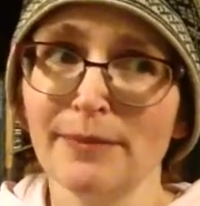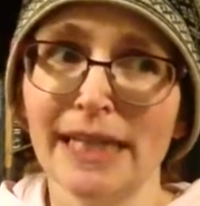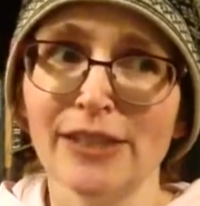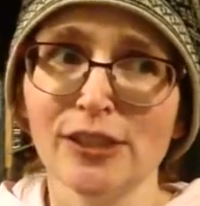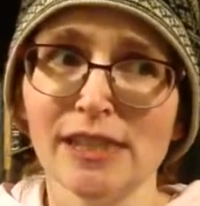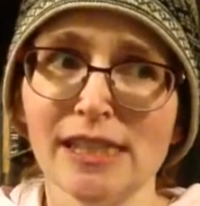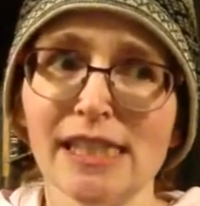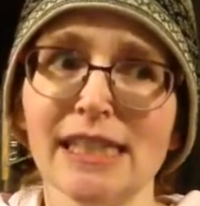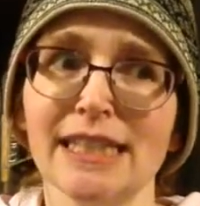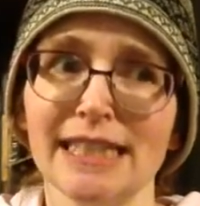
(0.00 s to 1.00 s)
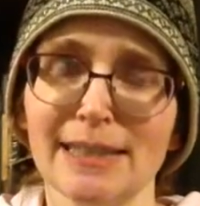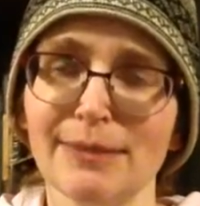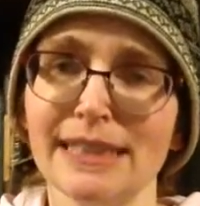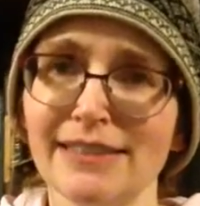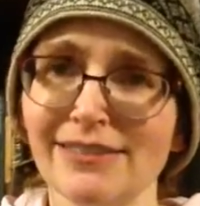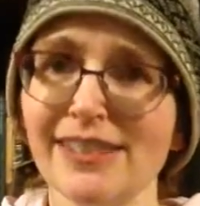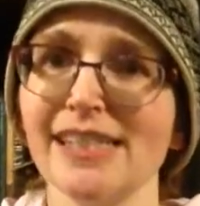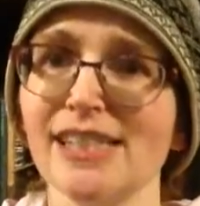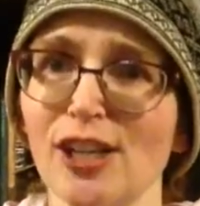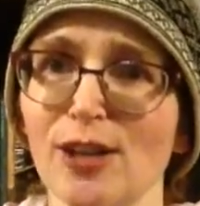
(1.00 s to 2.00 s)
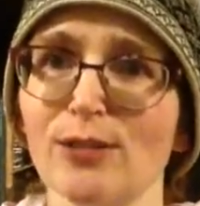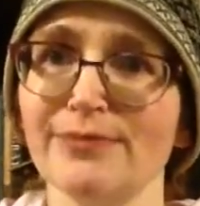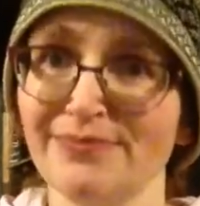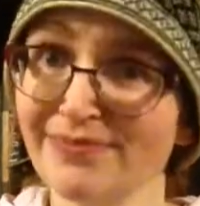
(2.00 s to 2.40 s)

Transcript: pages, I believe. So